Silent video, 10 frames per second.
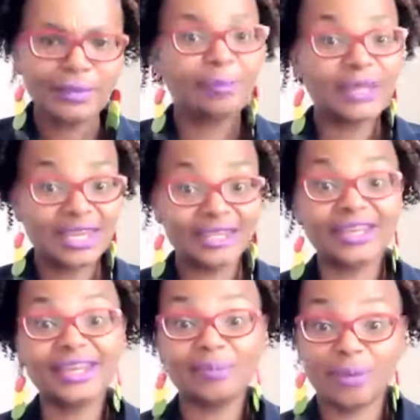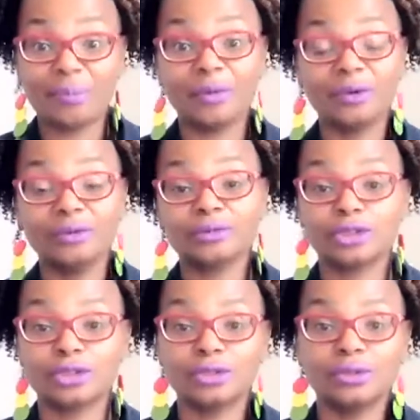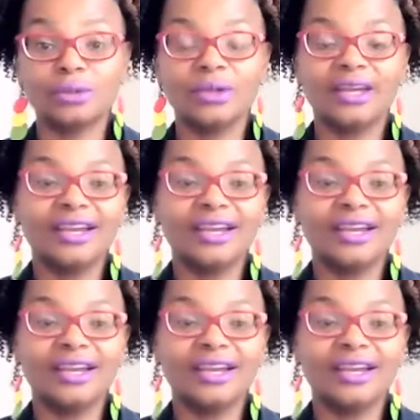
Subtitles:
begin to get people to